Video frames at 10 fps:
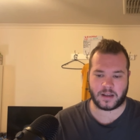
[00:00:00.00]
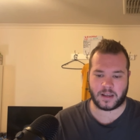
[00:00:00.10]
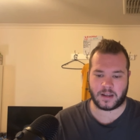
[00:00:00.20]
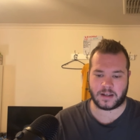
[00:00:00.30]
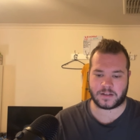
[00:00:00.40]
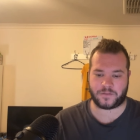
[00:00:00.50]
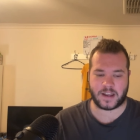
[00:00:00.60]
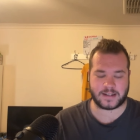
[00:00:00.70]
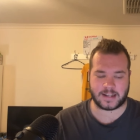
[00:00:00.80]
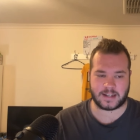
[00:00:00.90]
And it's a
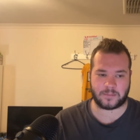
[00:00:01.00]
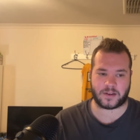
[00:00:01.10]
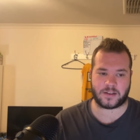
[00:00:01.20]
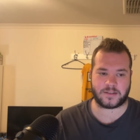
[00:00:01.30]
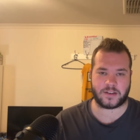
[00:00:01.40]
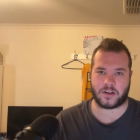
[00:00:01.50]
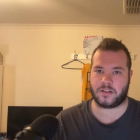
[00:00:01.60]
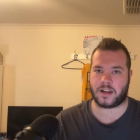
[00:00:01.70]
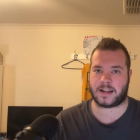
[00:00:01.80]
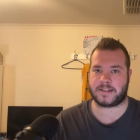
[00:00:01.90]
fantastic because, you
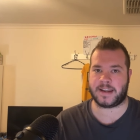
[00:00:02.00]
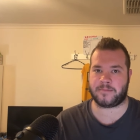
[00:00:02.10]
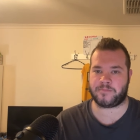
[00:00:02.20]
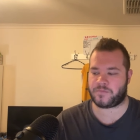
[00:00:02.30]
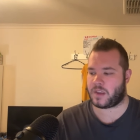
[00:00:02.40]
know, like I said,